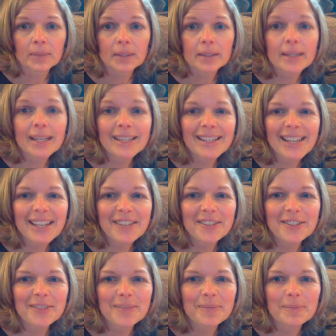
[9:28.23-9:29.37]
Stay safe,
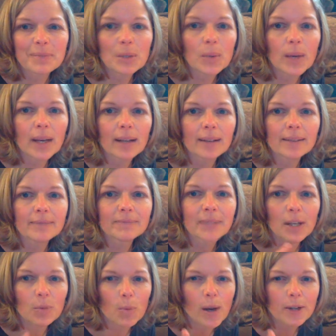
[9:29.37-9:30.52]
be well,
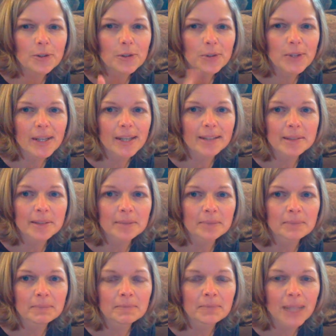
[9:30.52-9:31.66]
and wash those hands.
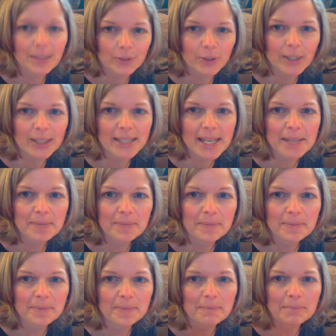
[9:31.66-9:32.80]
Have a great day.
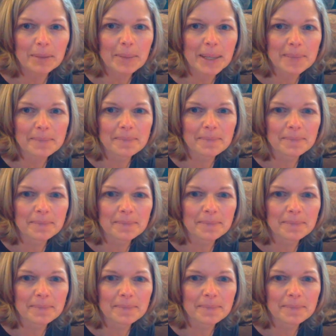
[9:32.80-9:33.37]
Bye-bye.